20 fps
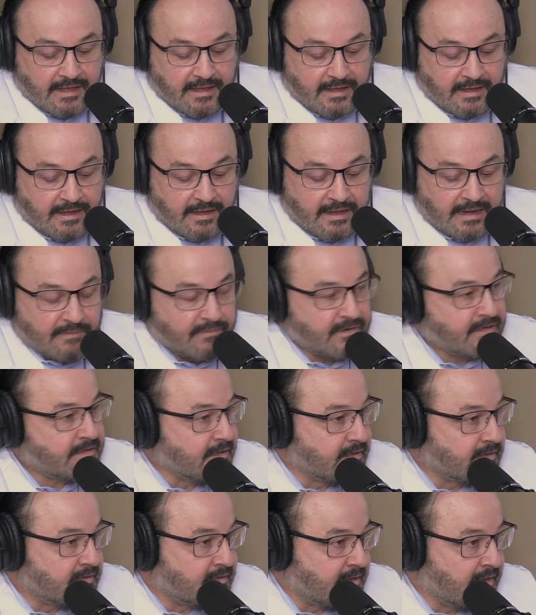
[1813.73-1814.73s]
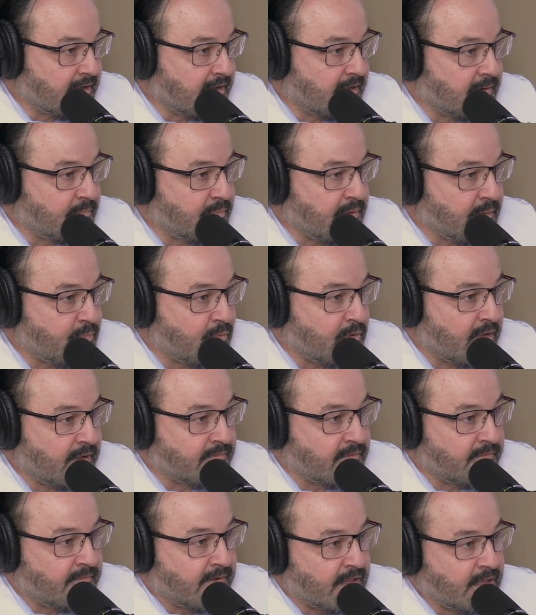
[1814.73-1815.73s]
And ever since then, people
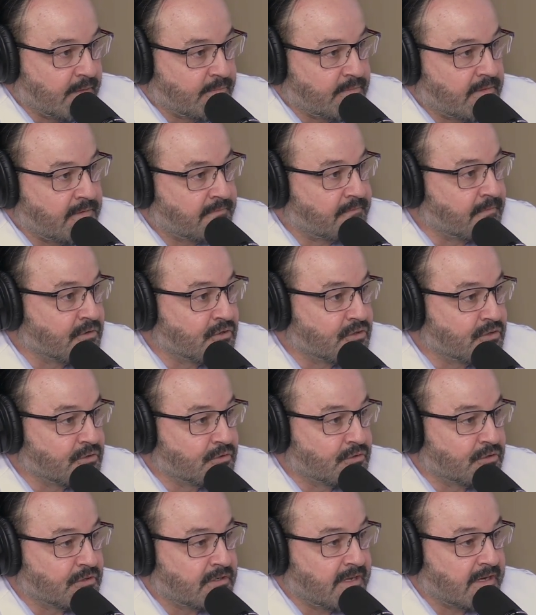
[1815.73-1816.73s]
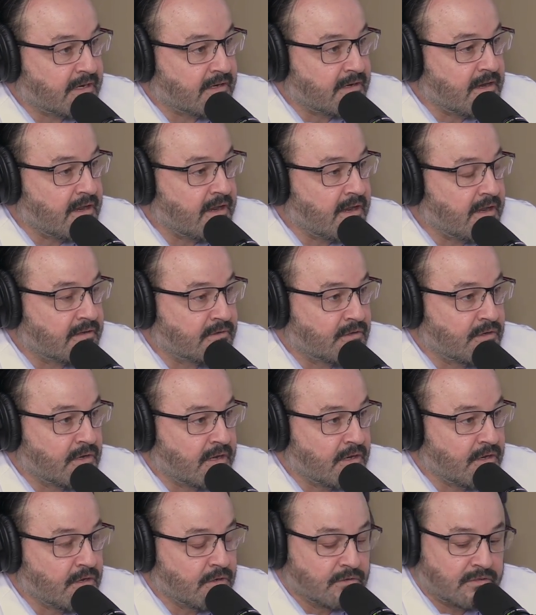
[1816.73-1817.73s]
have developed different suture techniques. Yep. You
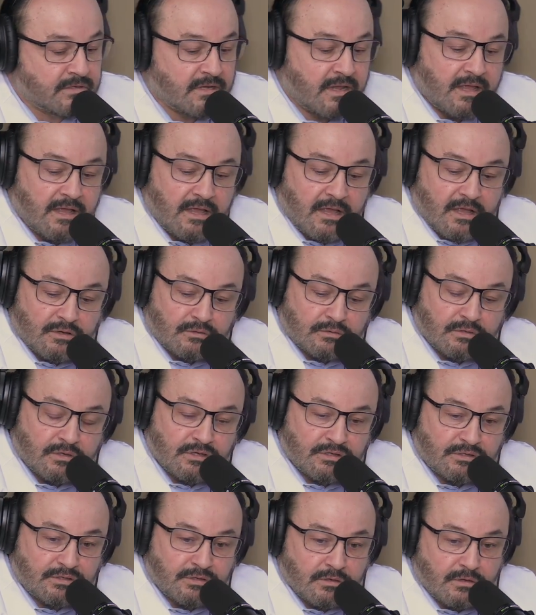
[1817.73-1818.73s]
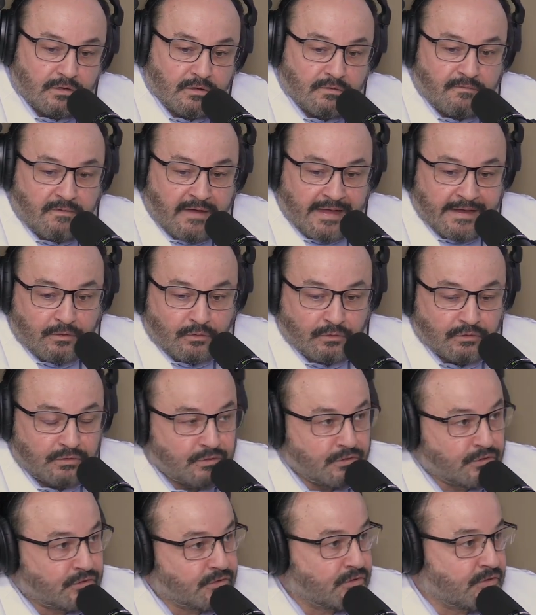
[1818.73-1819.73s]
can use traditional Vicryl
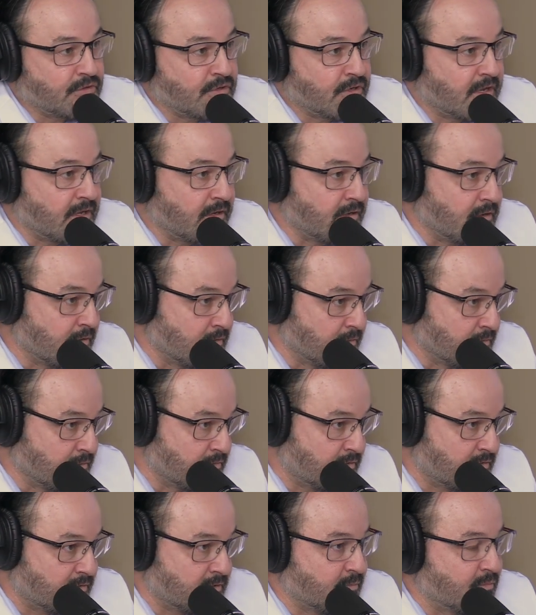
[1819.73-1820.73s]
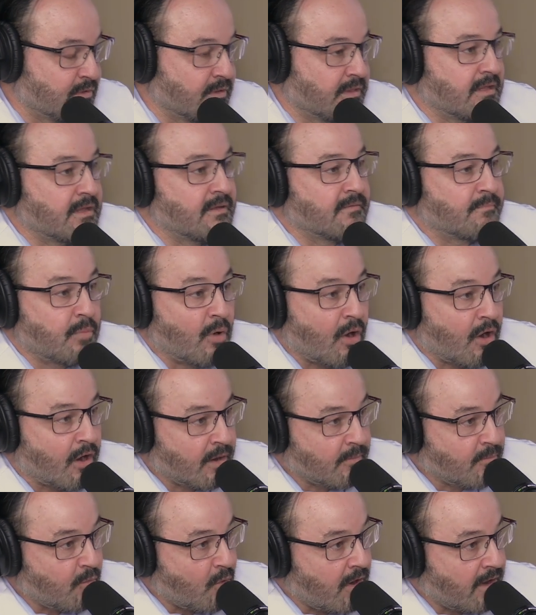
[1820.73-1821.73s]
sutures. You can use some of the
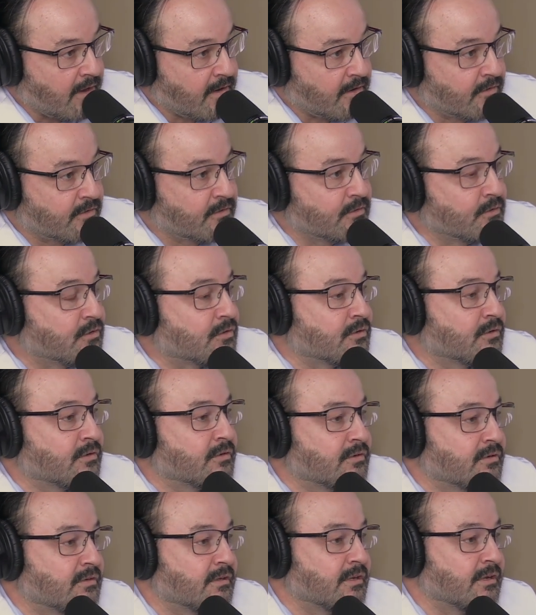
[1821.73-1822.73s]
barbed wire sutures,